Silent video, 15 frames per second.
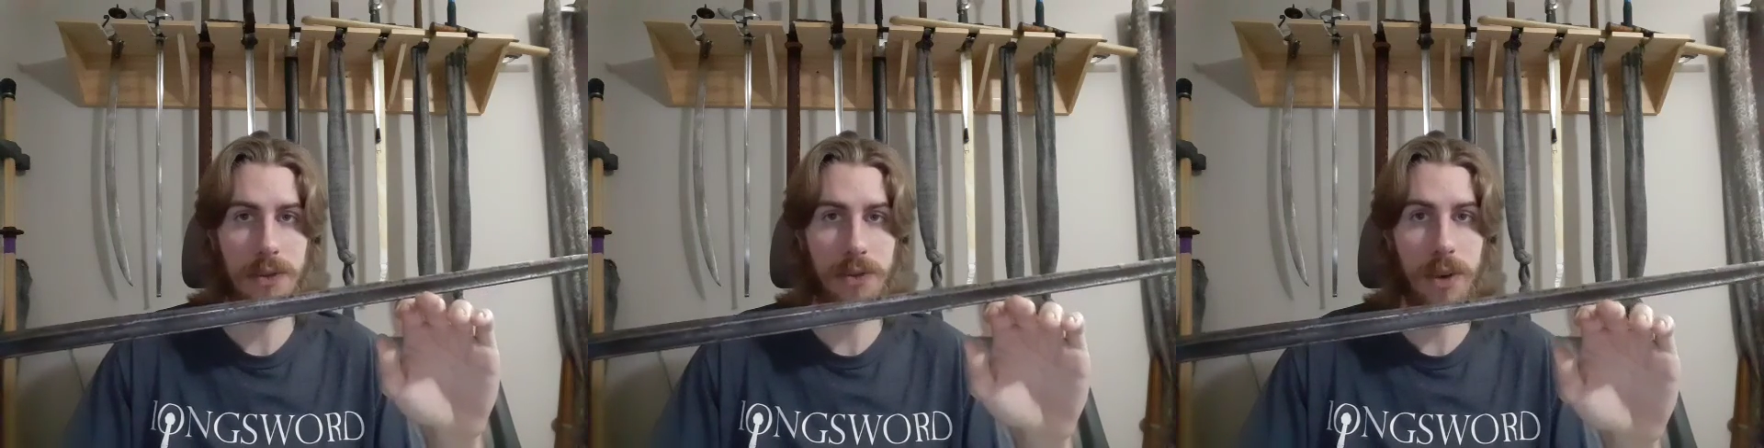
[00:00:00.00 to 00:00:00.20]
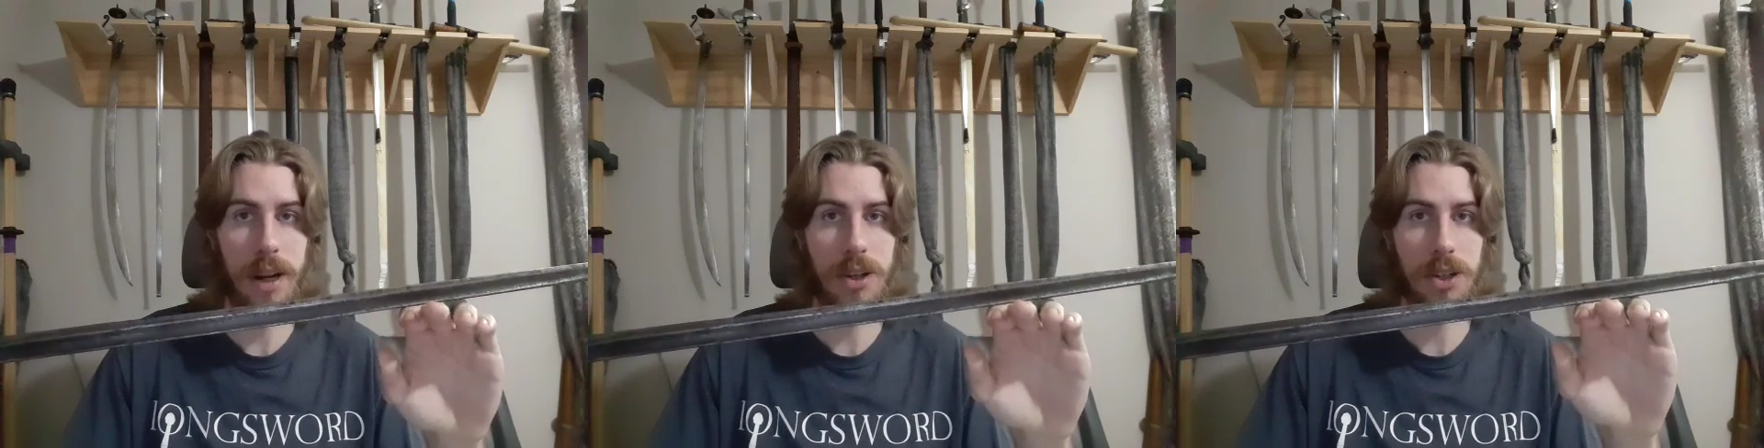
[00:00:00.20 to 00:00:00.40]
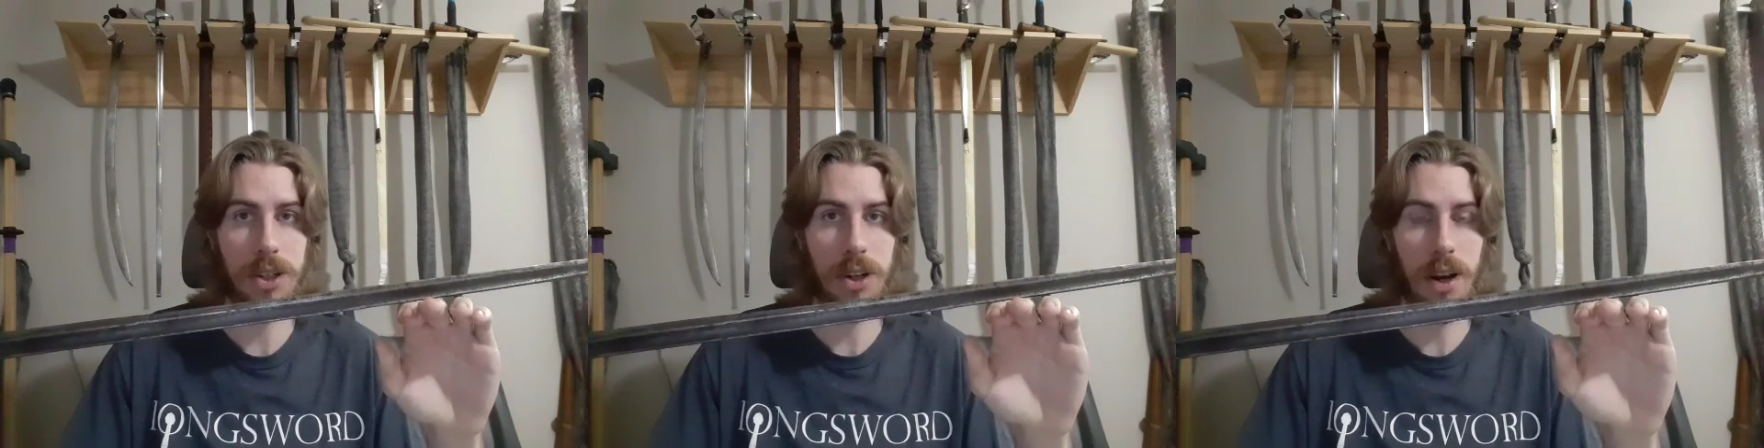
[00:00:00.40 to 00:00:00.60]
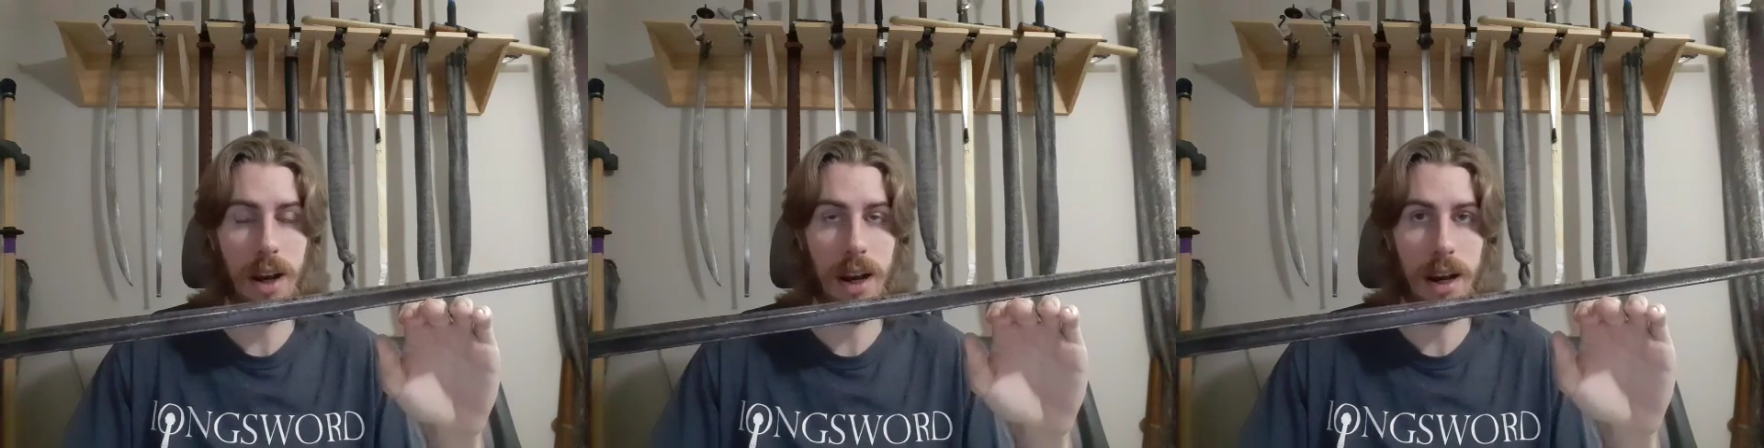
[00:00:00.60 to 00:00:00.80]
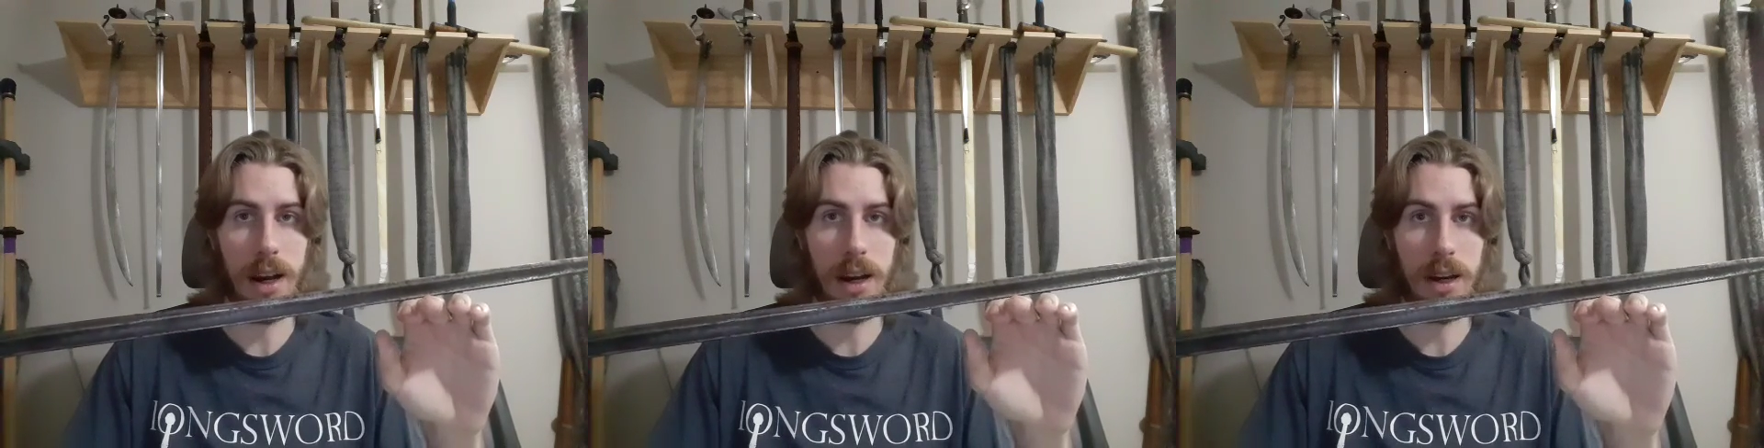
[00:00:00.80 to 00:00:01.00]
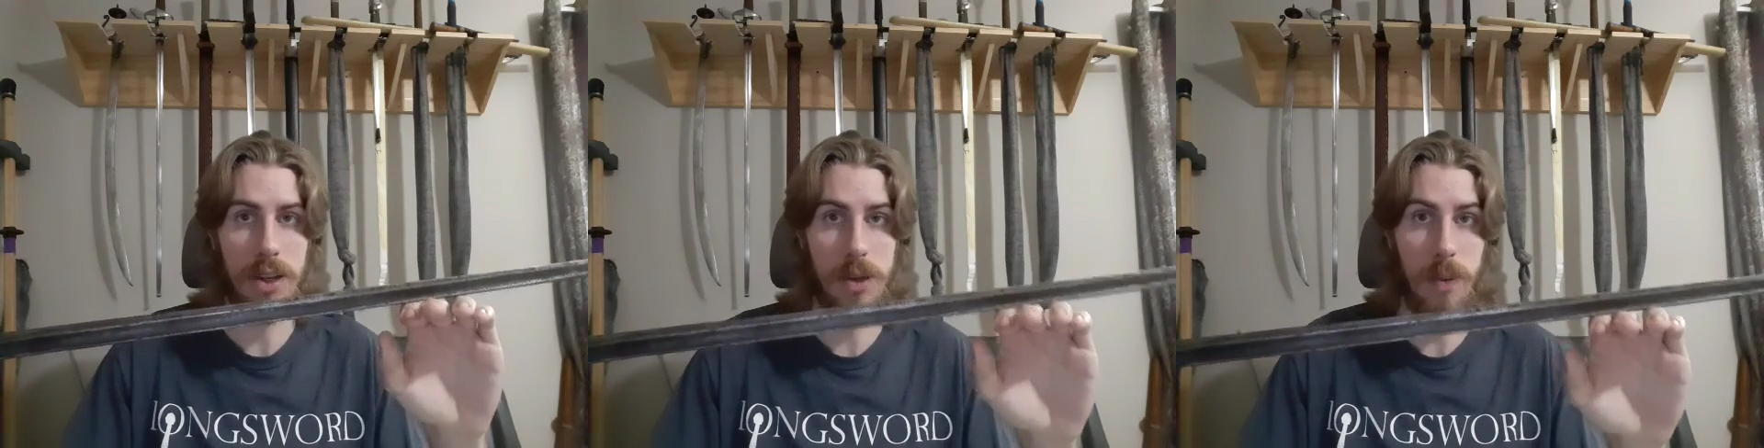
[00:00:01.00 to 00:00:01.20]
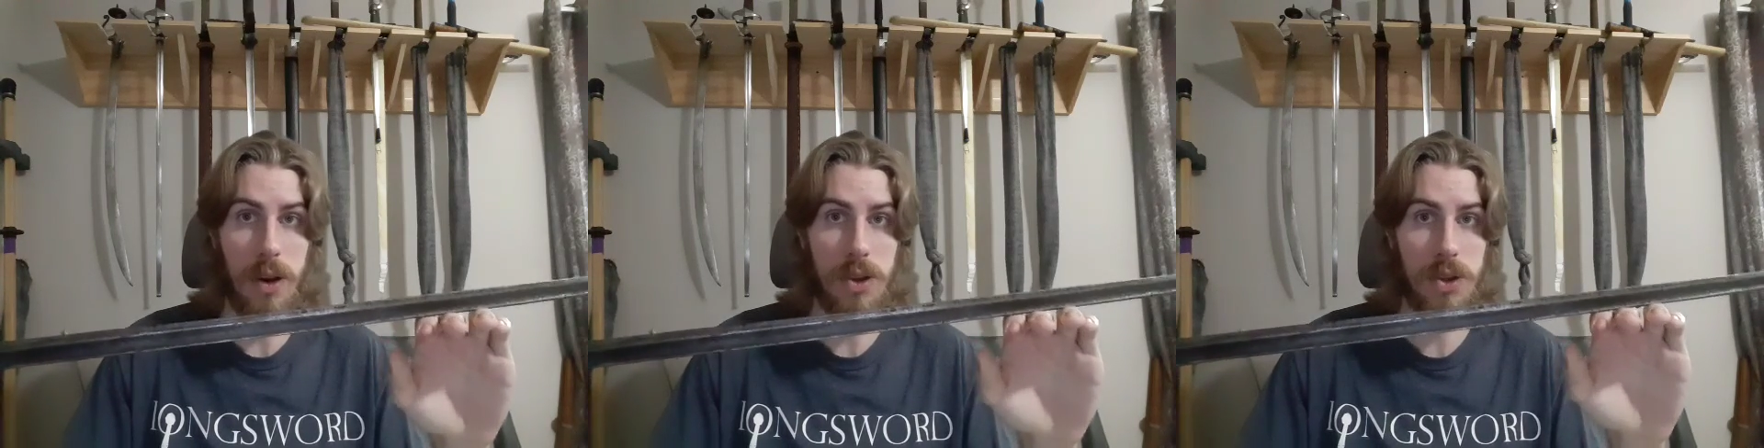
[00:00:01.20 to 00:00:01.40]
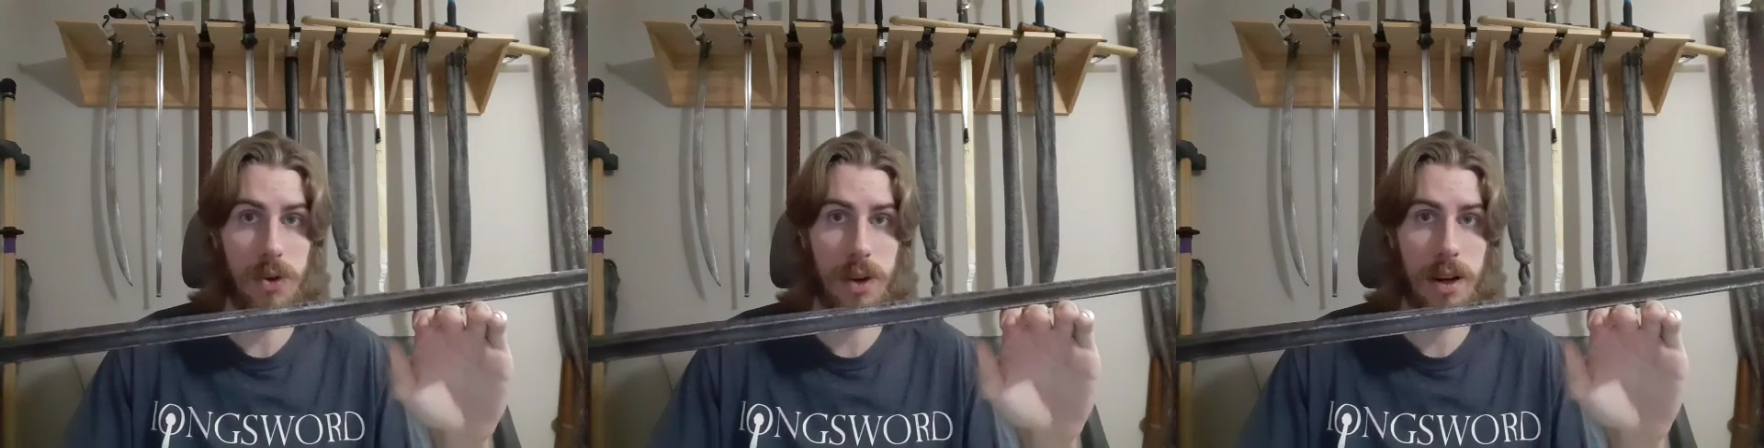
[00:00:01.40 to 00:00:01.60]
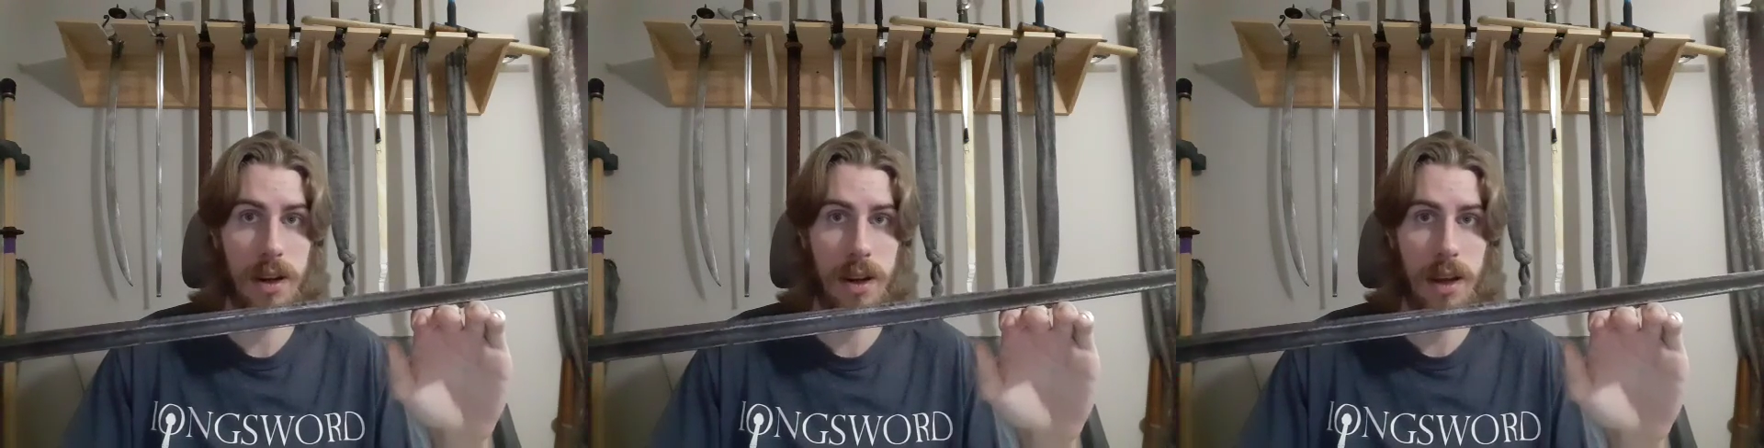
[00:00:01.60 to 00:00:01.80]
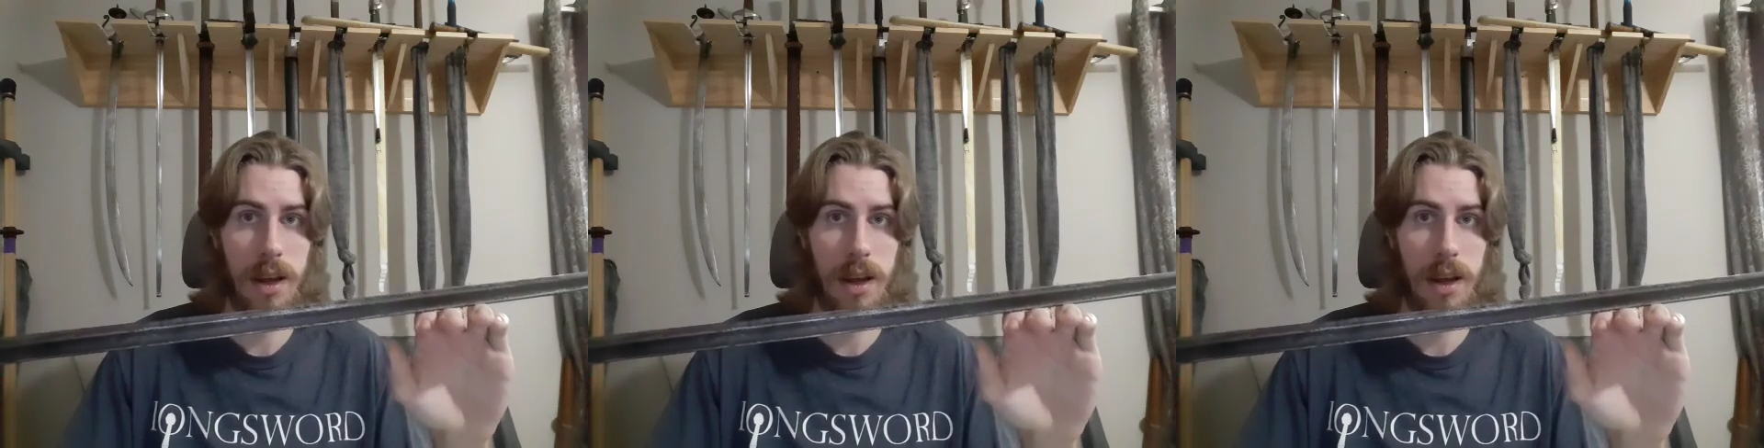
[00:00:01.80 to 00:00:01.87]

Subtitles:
French smallsword.